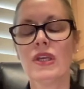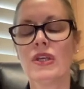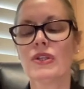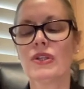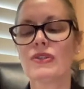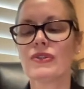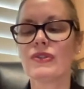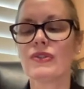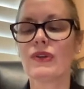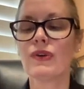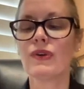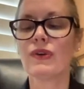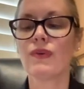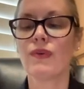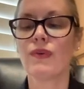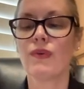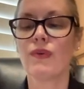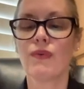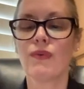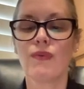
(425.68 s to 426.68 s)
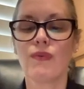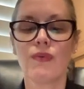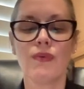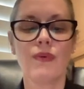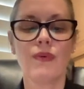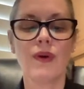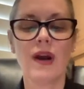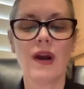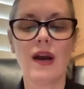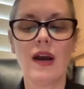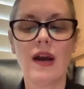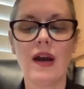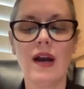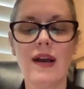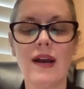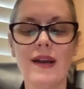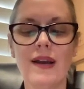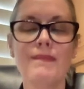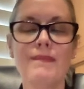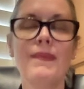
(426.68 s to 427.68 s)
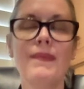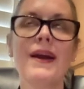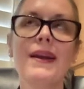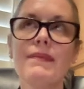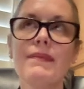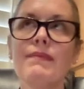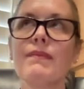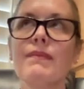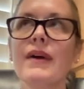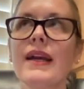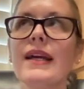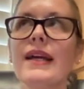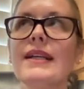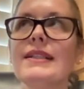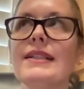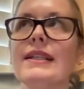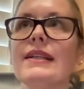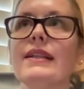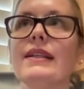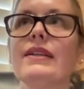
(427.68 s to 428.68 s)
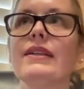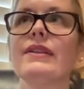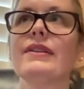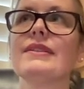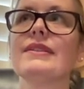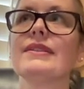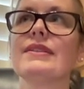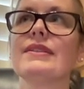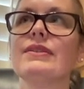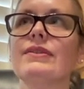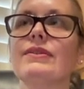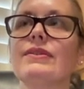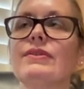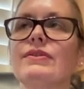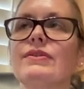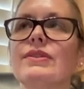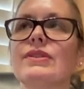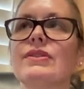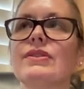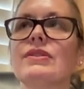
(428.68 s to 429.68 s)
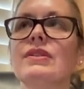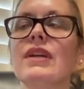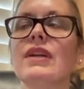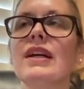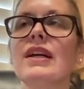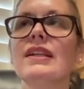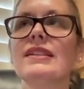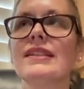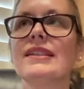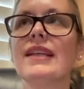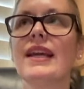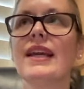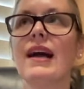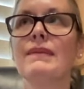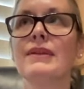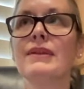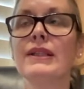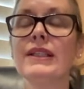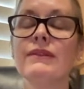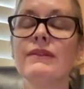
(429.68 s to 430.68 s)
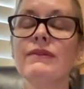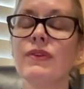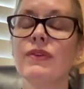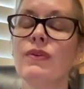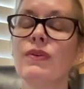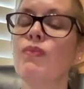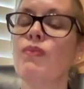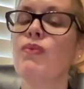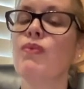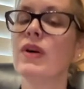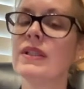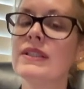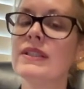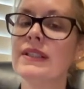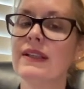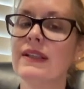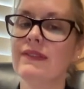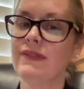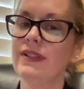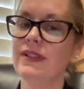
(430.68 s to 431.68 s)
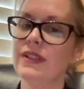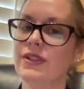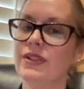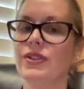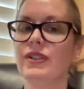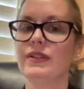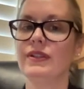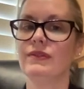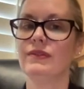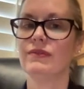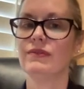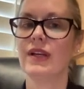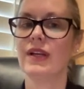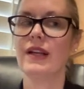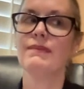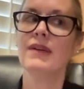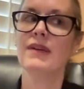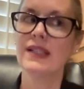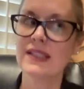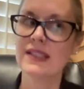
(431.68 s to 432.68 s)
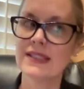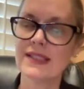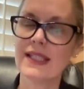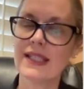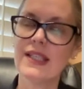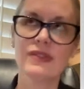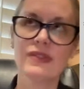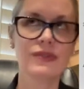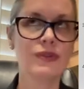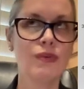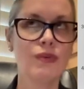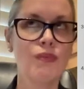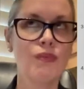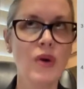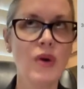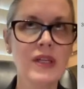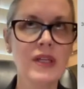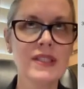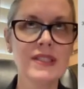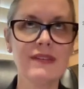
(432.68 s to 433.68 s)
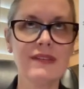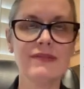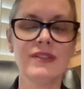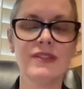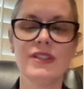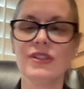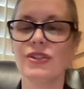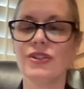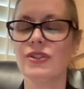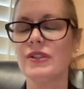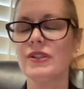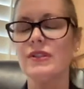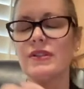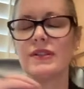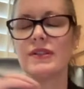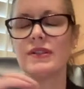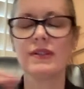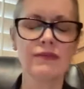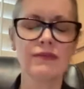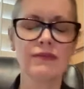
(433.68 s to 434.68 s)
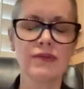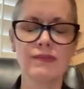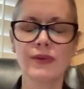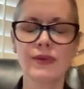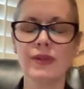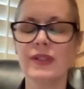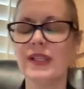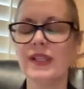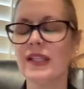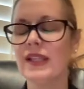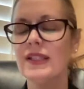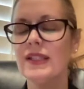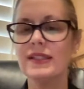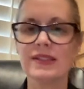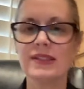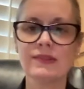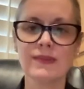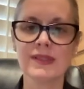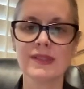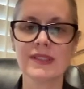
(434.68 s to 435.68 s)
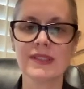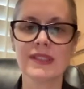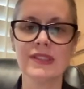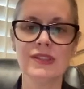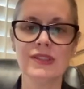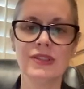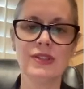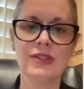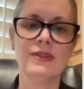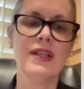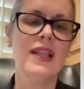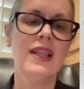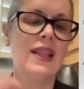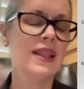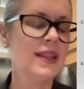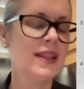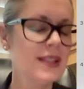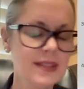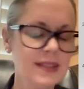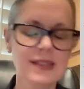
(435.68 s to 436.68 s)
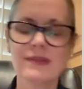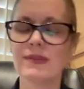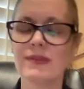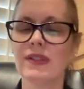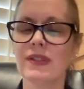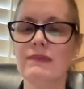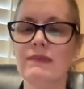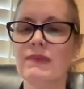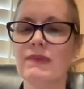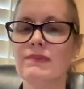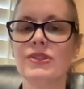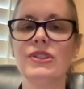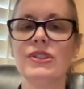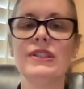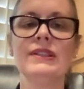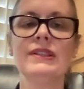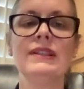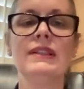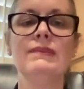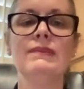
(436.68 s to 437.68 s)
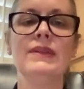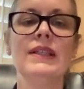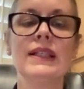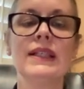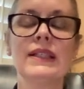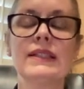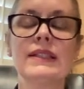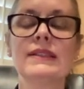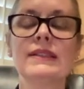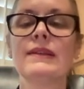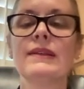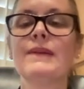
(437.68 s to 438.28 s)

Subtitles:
So my idea here is to just not say, I'm going to give you the one definition, right? I'm not going to say, here's the one definition, silver bullet, this is what's going to do it, this is what human machine teaming is.